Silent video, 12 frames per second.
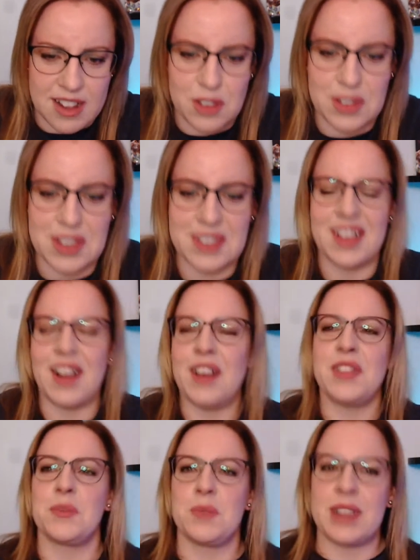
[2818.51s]

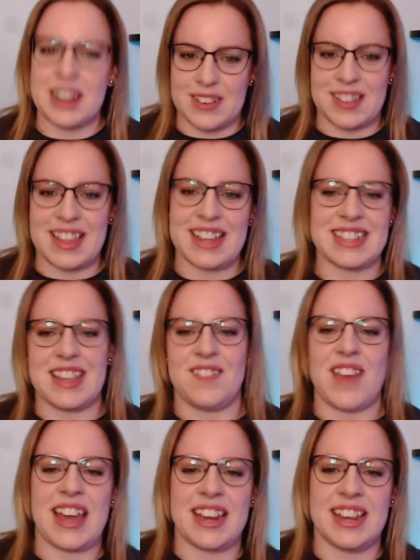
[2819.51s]
All the weird things they've
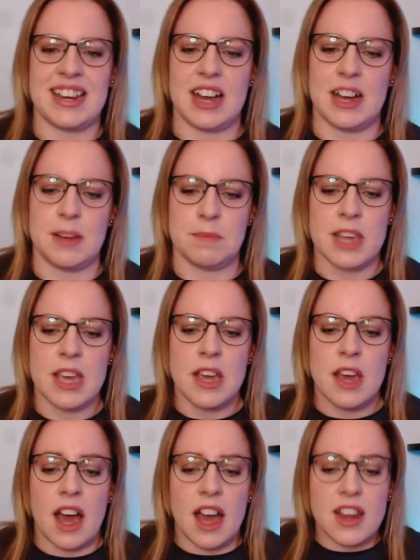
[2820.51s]
added.
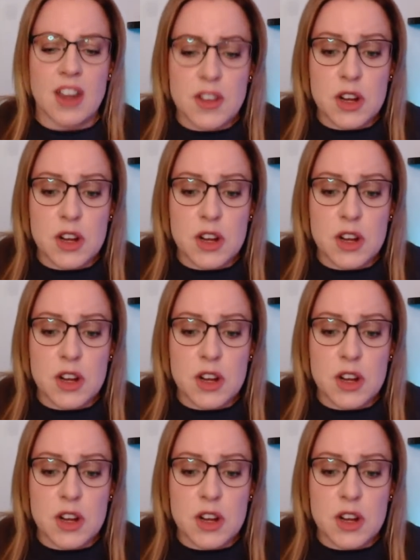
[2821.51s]
Another